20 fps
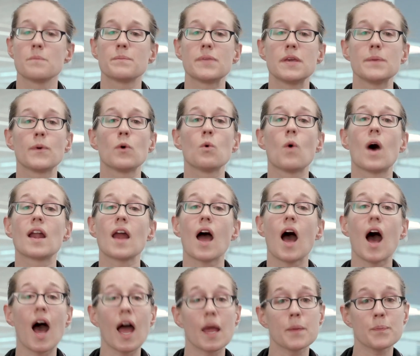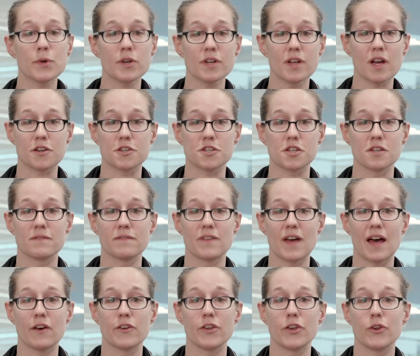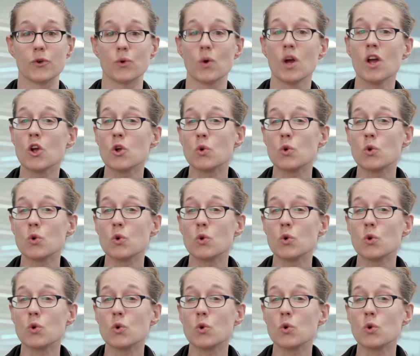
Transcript: People want high production value,